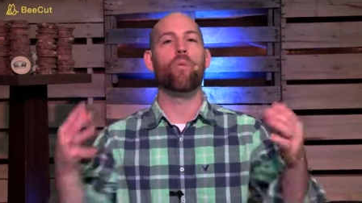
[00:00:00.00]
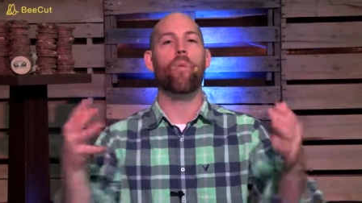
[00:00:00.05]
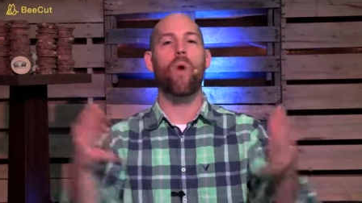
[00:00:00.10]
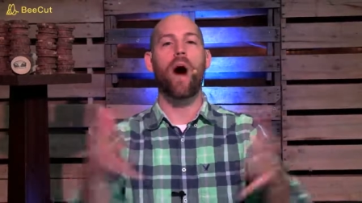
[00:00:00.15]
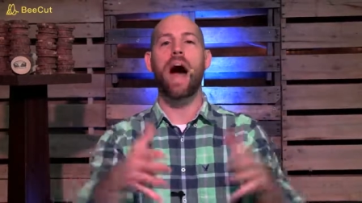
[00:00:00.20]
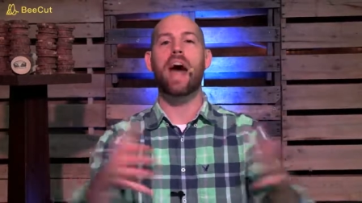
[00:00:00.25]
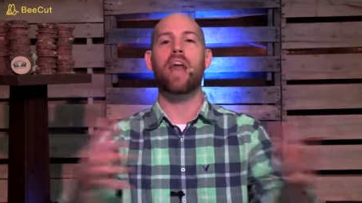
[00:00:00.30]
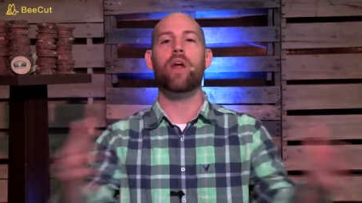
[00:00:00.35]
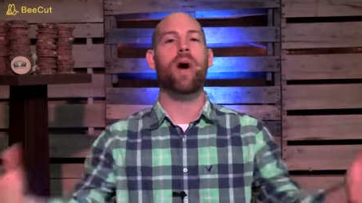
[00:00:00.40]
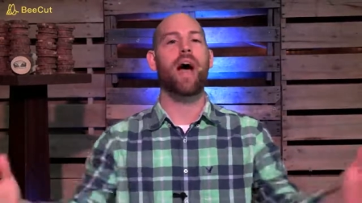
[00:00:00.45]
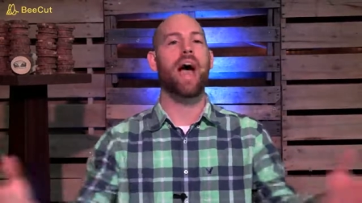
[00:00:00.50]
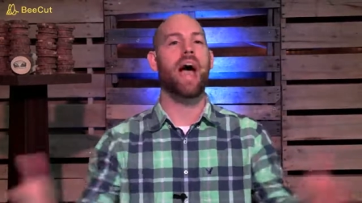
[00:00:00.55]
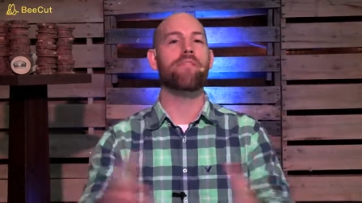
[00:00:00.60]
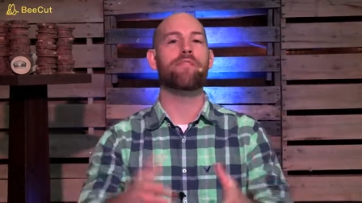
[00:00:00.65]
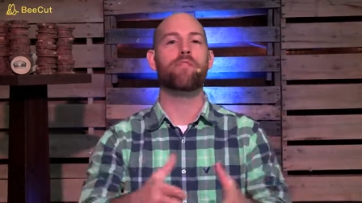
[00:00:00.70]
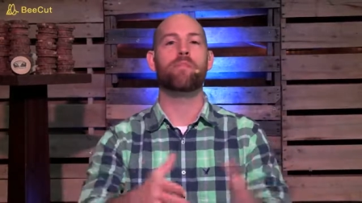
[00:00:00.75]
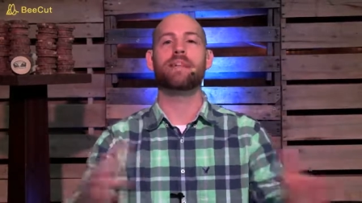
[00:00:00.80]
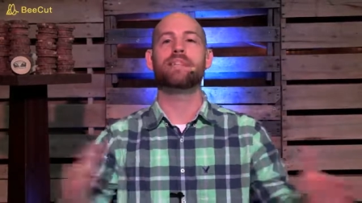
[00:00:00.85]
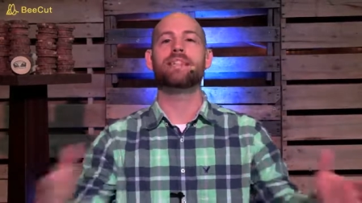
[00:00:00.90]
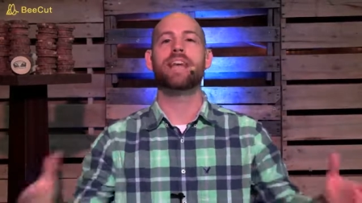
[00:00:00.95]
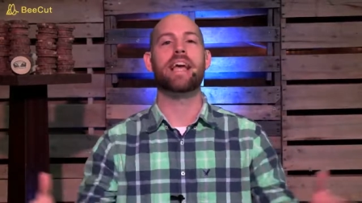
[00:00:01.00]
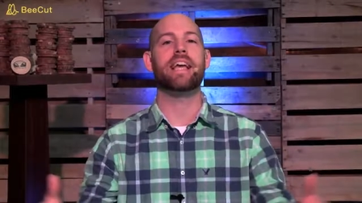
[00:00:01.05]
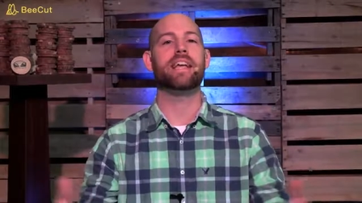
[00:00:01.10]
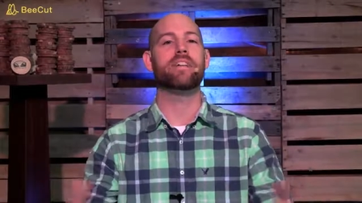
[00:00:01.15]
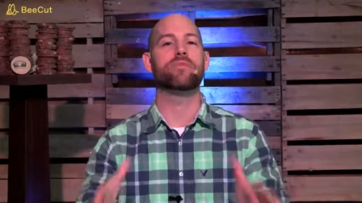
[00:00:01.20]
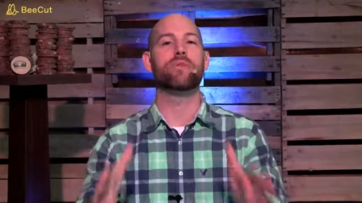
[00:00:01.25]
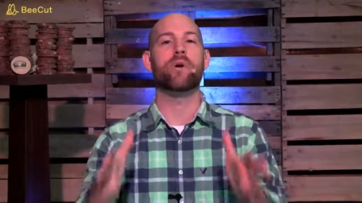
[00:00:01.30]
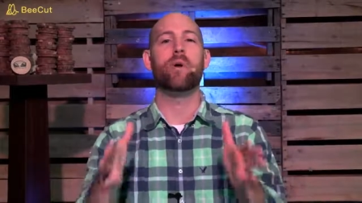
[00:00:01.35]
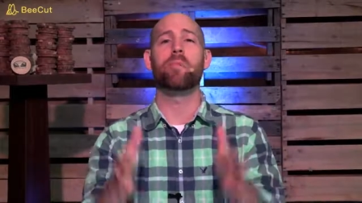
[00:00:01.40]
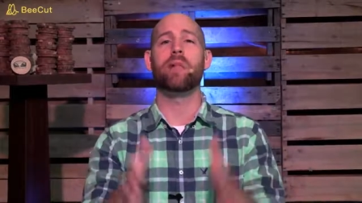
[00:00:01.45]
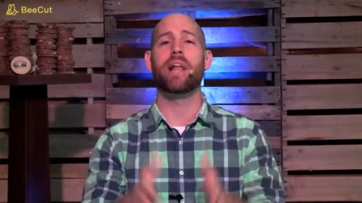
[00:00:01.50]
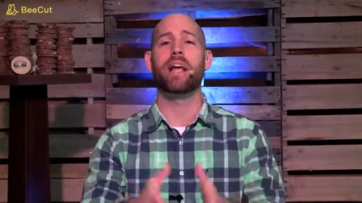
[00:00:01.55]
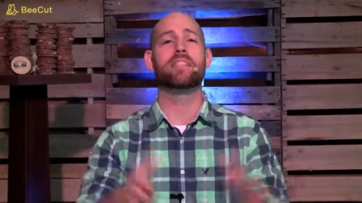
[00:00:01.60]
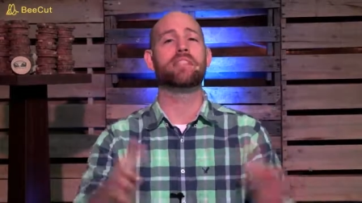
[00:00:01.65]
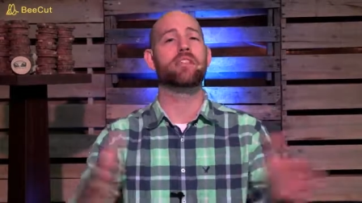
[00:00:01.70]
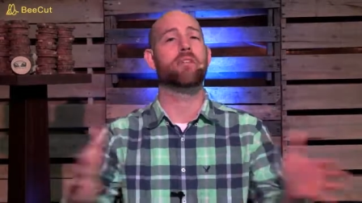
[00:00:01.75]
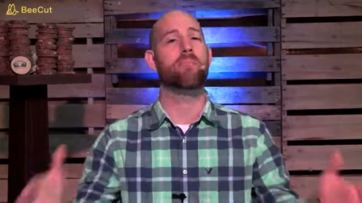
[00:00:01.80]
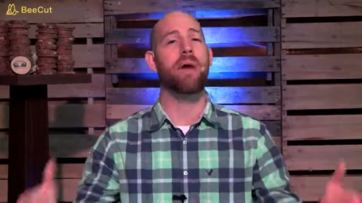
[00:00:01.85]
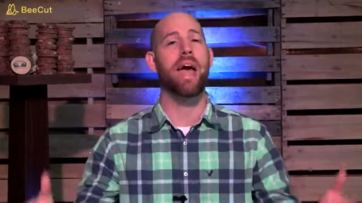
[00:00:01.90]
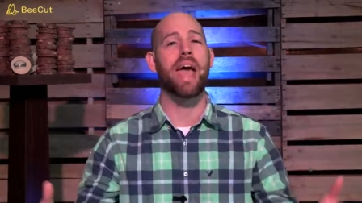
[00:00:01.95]
why do I have to be taken to a place
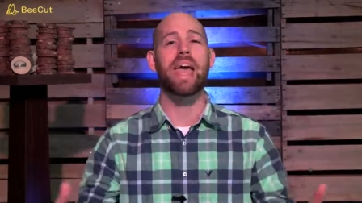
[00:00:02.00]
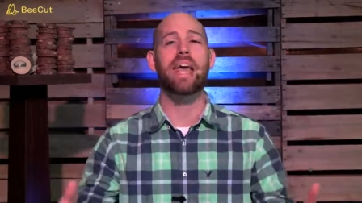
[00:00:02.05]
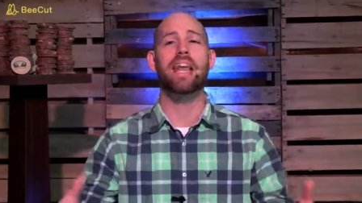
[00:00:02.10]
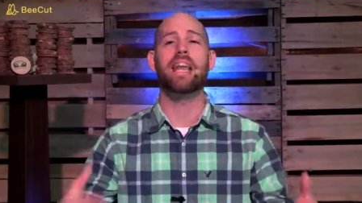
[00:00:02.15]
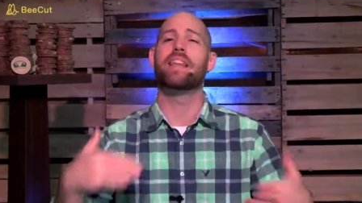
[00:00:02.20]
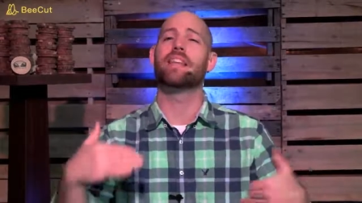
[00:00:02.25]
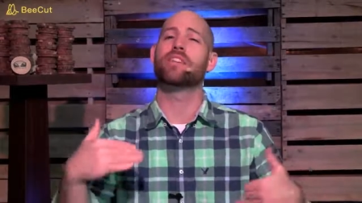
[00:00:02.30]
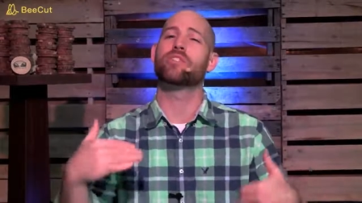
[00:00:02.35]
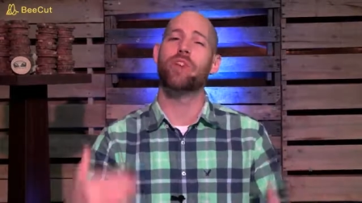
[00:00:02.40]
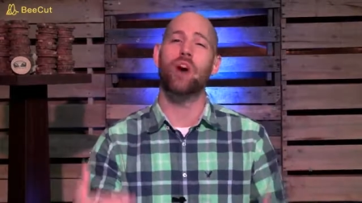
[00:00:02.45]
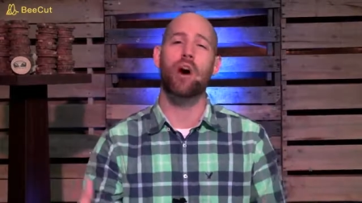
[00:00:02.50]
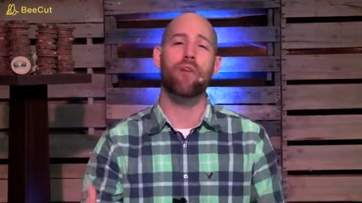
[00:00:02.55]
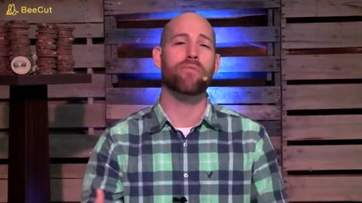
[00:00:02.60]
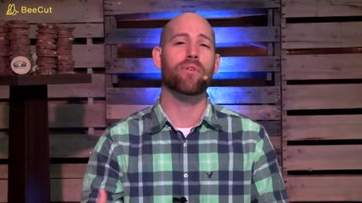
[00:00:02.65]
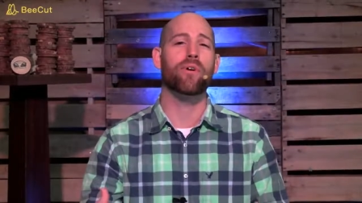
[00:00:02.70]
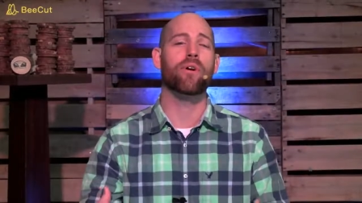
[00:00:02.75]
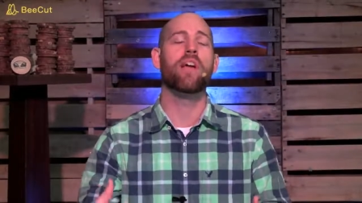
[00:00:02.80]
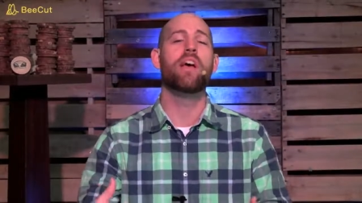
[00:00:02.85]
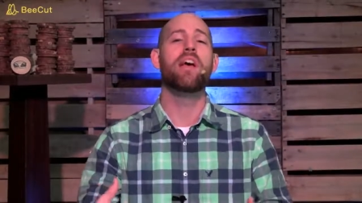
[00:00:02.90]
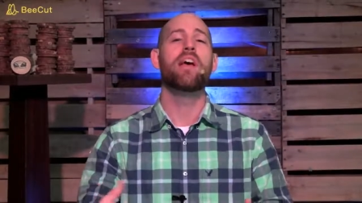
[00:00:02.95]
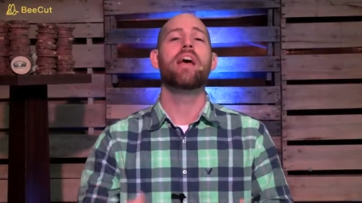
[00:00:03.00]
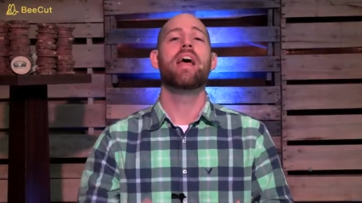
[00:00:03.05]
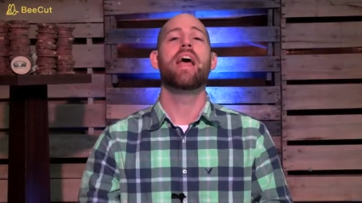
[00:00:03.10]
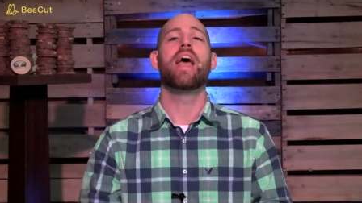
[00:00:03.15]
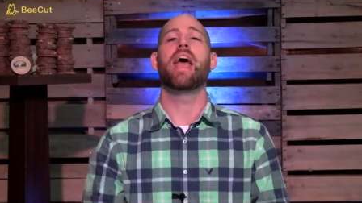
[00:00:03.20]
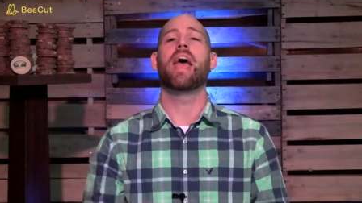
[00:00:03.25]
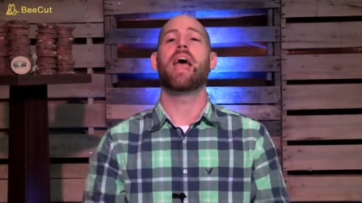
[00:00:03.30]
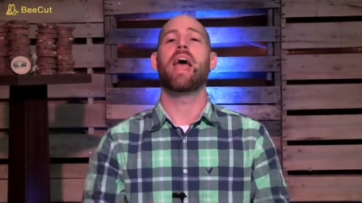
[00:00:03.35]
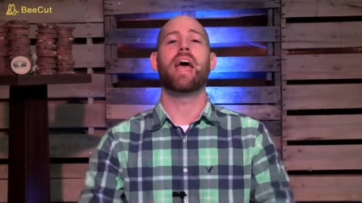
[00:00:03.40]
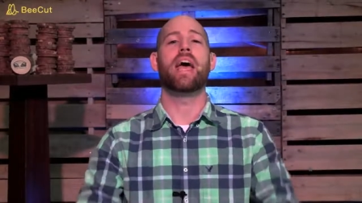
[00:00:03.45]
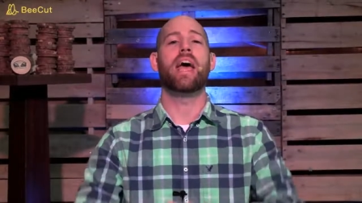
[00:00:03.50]
of pain and discomfort and,